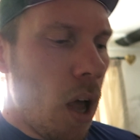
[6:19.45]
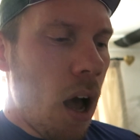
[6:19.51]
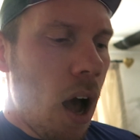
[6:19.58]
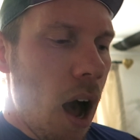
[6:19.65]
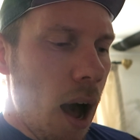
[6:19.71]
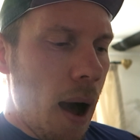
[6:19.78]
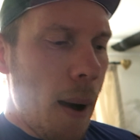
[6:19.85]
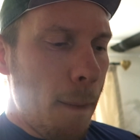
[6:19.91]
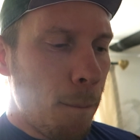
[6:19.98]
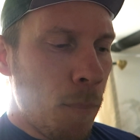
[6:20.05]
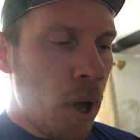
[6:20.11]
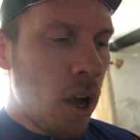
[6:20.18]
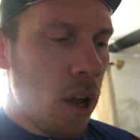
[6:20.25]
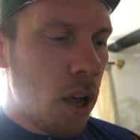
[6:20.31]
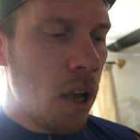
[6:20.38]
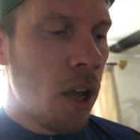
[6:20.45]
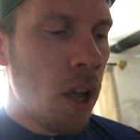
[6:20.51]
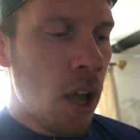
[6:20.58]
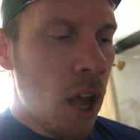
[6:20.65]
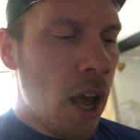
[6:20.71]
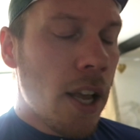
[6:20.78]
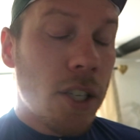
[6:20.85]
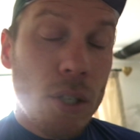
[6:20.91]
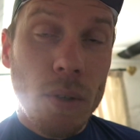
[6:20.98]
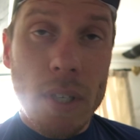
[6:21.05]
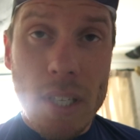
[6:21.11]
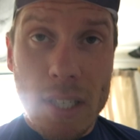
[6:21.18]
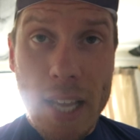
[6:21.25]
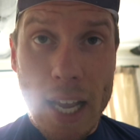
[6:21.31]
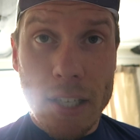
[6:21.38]
As soon
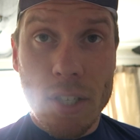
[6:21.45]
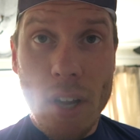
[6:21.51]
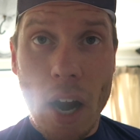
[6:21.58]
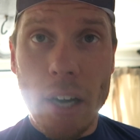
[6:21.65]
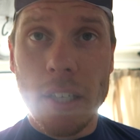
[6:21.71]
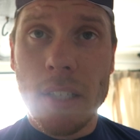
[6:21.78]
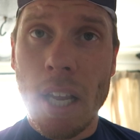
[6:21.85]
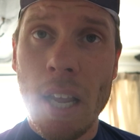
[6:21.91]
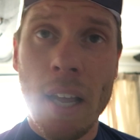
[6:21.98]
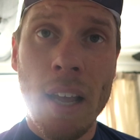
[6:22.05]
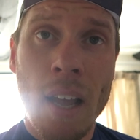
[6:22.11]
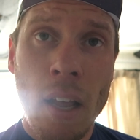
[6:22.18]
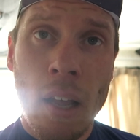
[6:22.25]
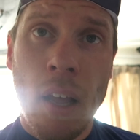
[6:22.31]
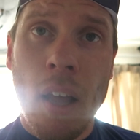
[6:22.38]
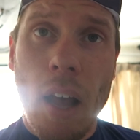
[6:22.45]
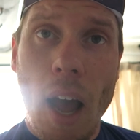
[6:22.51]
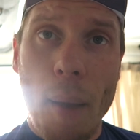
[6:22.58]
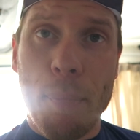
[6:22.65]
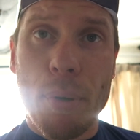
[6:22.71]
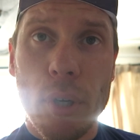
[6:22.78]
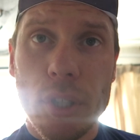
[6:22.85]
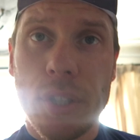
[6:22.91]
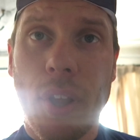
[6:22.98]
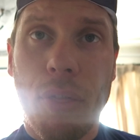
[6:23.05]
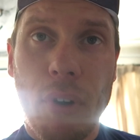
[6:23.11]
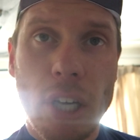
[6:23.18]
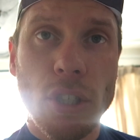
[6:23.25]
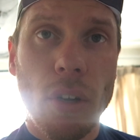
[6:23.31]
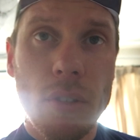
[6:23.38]
as the test starts, I push
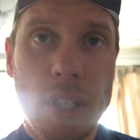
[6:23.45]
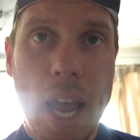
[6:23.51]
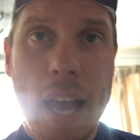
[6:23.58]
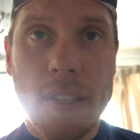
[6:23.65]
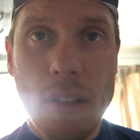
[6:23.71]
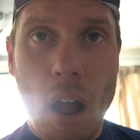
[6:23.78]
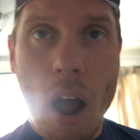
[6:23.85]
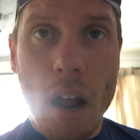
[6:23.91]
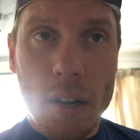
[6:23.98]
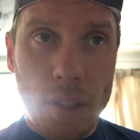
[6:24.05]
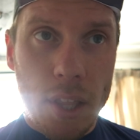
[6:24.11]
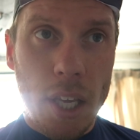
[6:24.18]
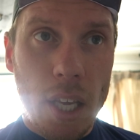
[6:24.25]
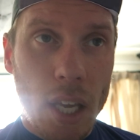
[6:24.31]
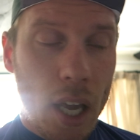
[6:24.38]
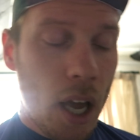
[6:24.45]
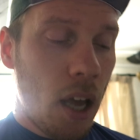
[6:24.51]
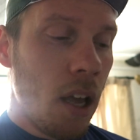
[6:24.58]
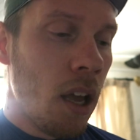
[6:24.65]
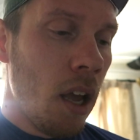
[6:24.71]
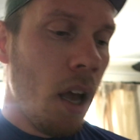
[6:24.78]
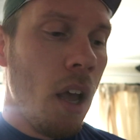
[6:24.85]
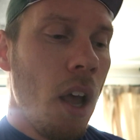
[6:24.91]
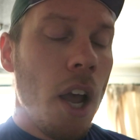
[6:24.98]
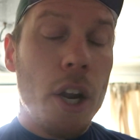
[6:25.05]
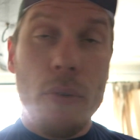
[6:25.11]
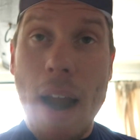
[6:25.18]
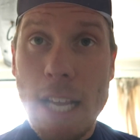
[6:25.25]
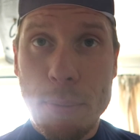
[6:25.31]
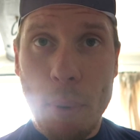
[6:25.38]
threshold test on the
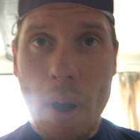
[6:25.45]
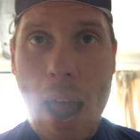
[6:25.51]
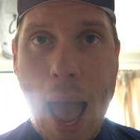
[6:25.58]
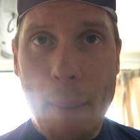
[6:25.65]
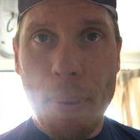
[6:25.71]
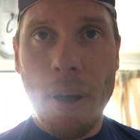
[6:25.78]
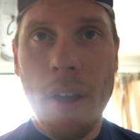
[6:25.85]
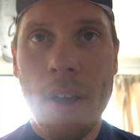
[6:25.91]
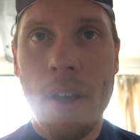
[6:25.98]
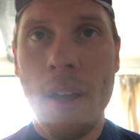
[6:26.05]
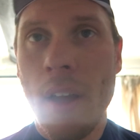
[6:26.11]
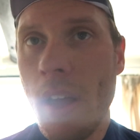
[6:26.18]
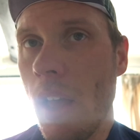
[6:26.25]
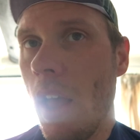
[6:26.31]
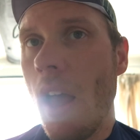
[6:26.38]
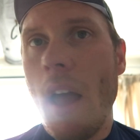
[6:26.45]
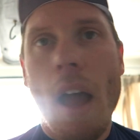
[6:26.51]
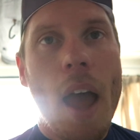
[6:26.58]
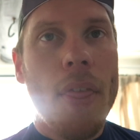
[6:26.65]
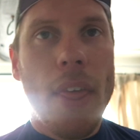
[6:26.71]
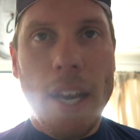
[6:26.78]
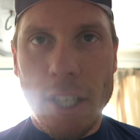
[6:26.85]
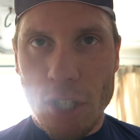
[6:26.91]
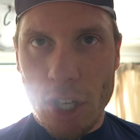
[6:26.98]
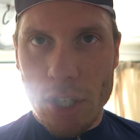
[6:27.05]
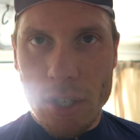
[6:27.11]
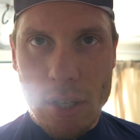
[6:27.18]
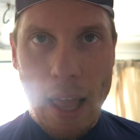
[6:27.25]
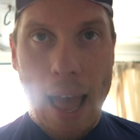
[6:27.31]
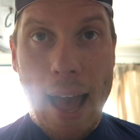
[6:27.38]
Graspor app, and then it's
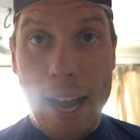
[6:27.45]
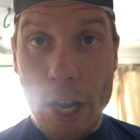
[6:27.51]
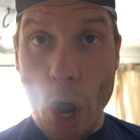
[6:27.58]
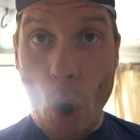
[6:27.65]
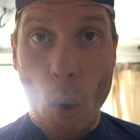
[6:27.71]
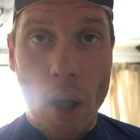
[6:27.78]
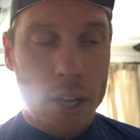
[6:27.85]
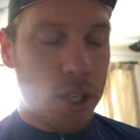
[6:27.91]
just go.